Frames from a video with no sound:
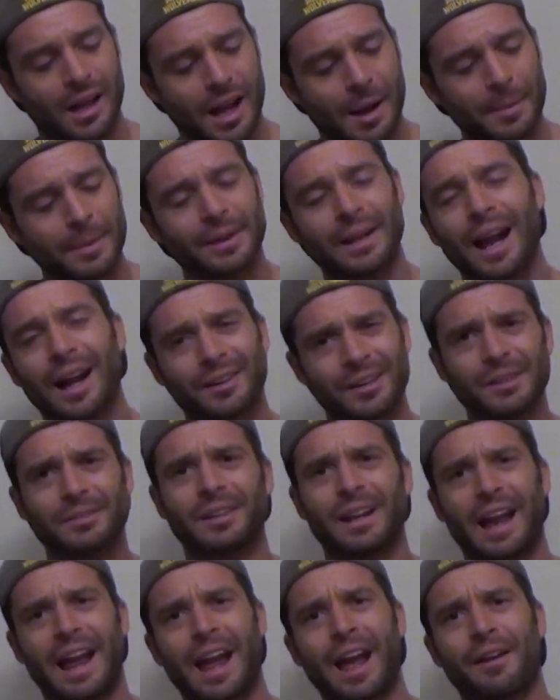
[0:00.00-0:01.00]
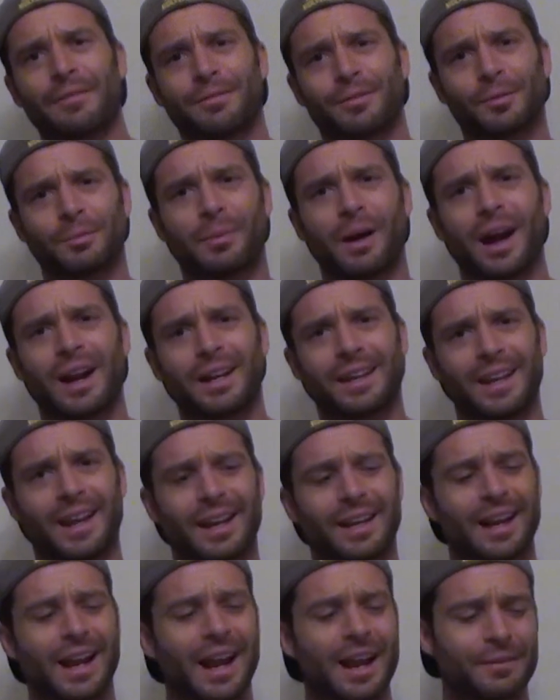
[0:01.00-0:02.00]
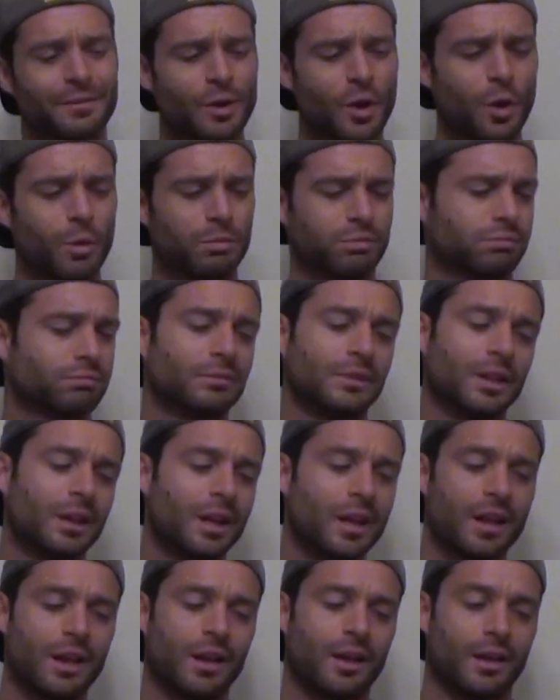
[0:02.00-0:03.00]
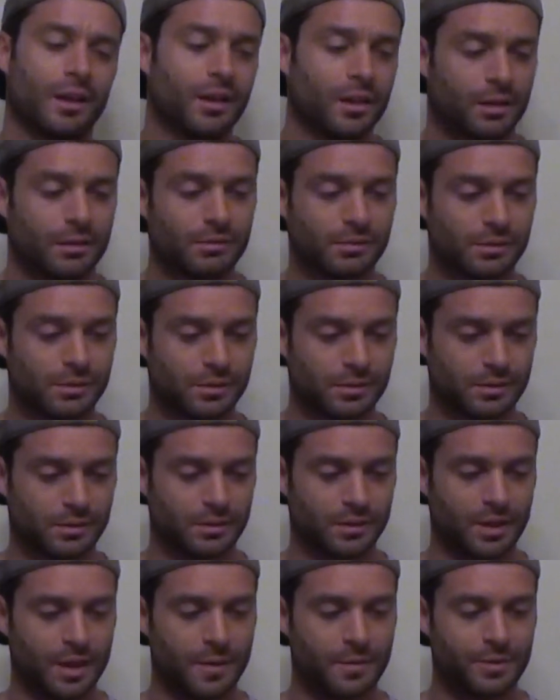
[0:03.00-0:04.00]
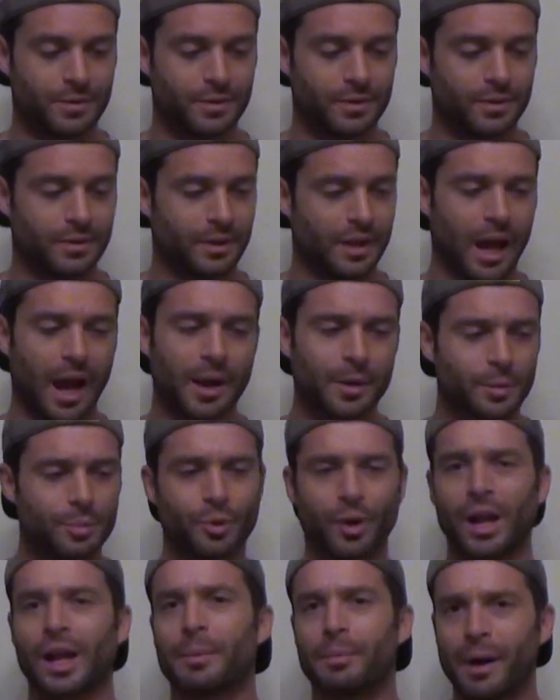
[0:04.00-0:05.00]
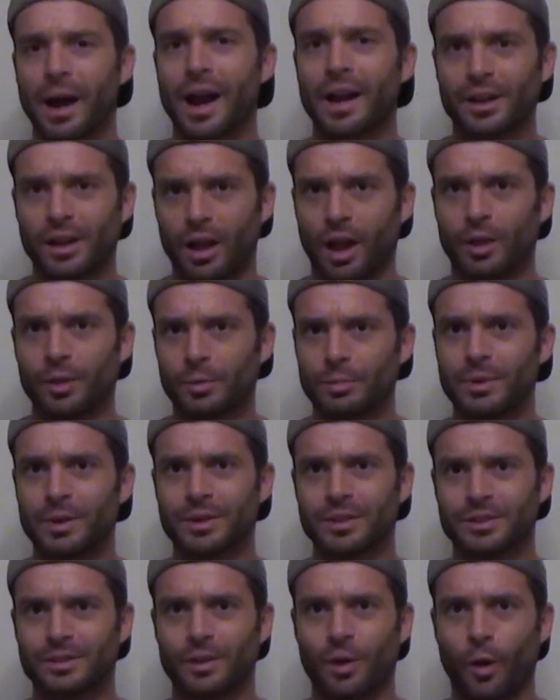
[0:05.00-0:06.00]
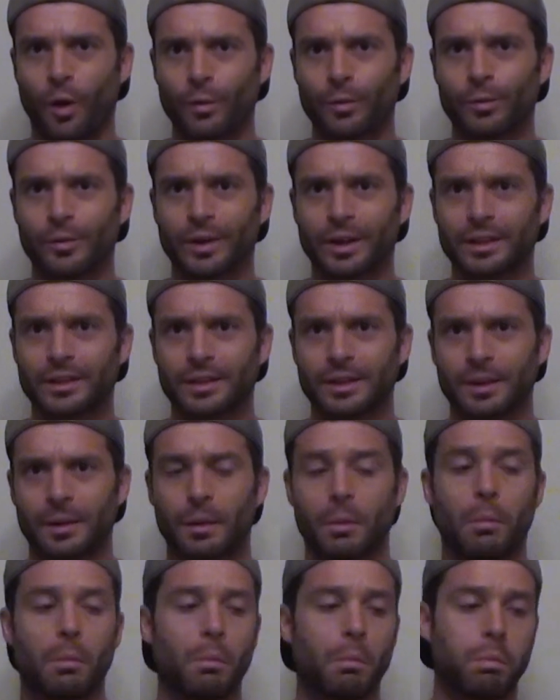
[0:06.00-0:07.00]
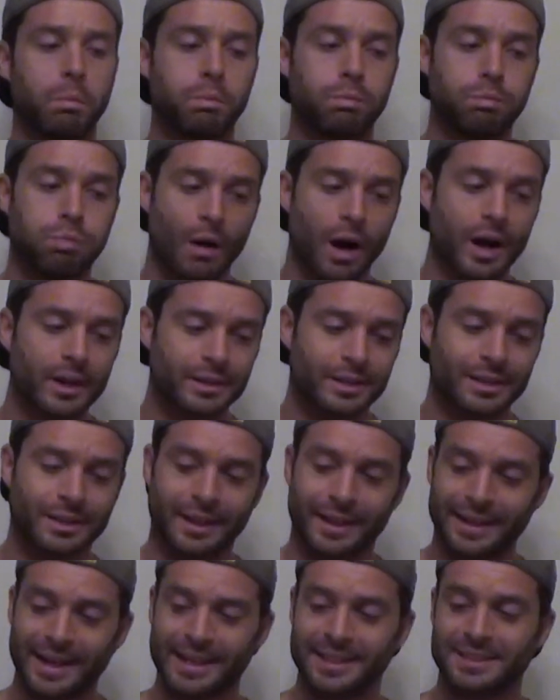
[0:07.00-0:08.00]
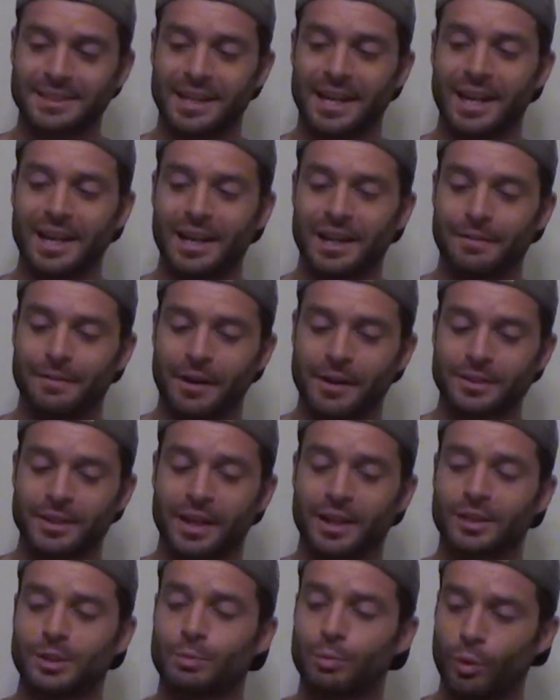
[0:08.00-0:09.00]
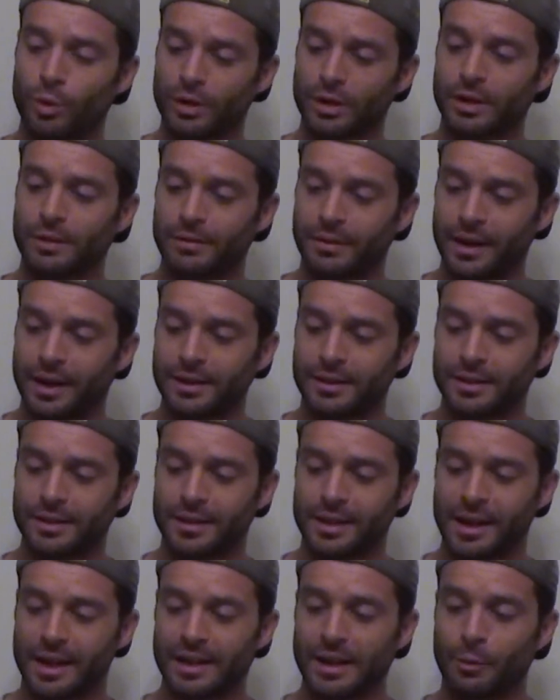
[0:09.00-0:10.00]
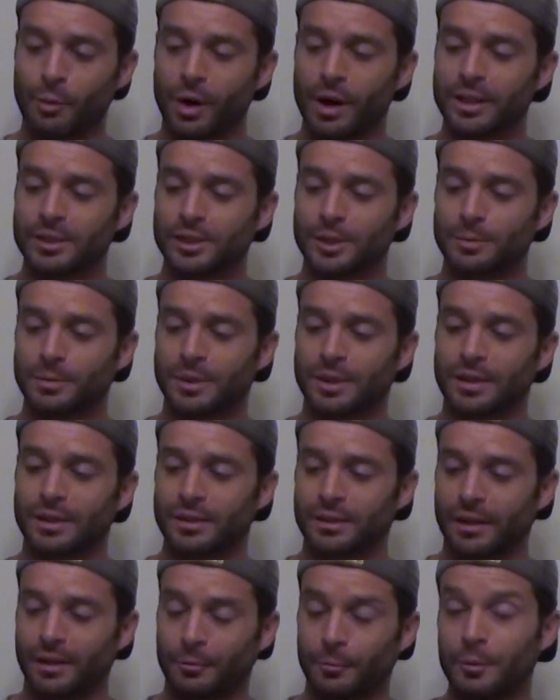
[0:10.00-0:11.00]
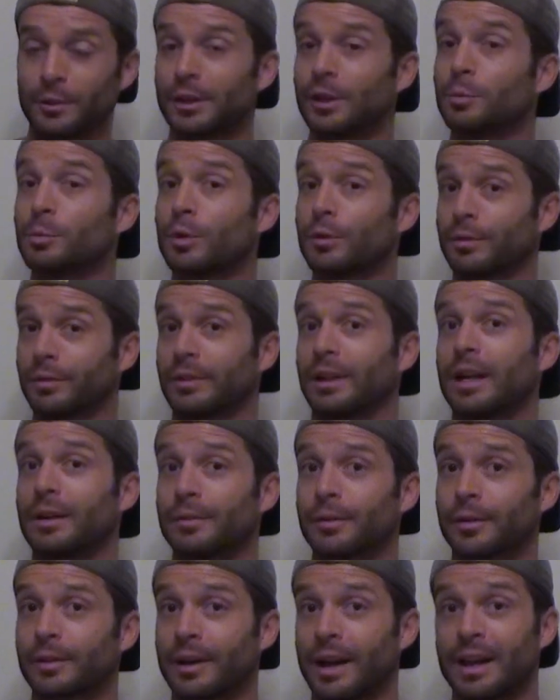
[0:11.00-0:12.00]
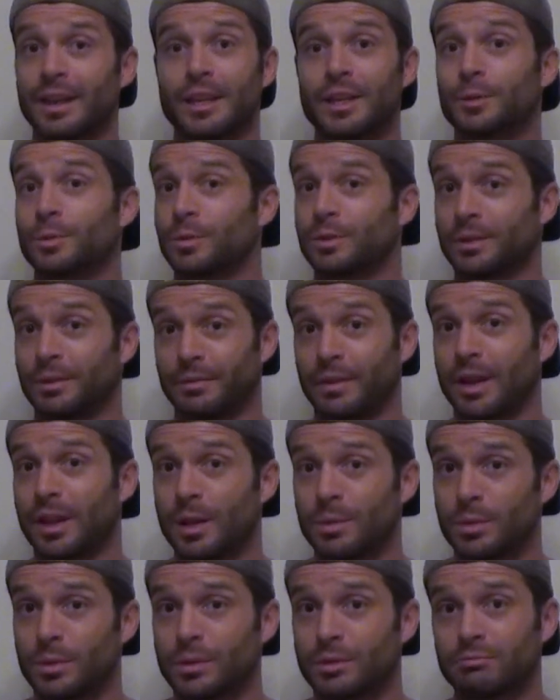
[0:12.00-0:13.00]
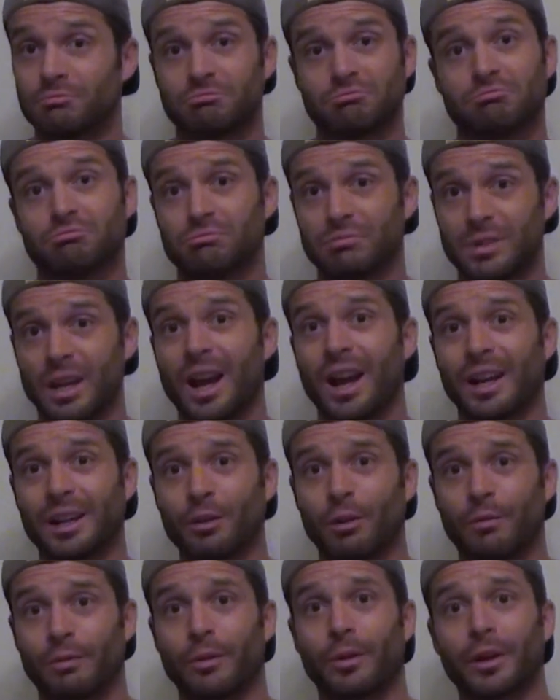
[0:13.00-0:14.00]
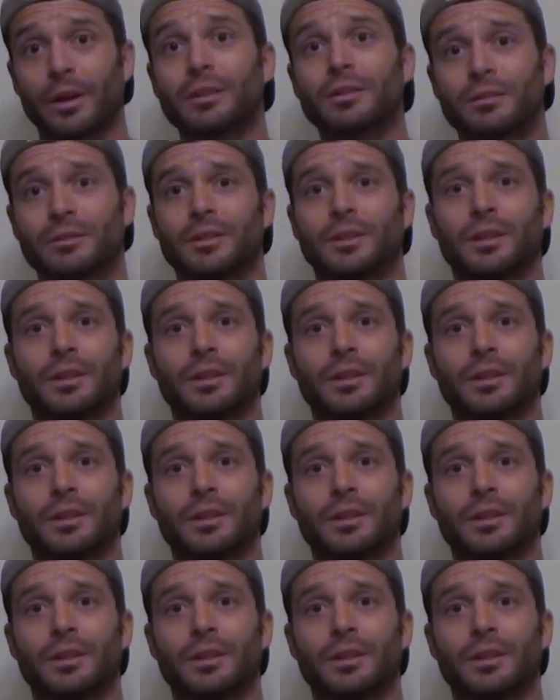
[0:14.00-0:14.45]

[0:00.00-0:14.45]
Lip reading: I mean, I'll give it a half for buy it again. I have no. If I would probably buy other beers over it, but like I said, if I was at a sporting event and I wanted something with a little more flavor and this was available, yeah, I'd go for it.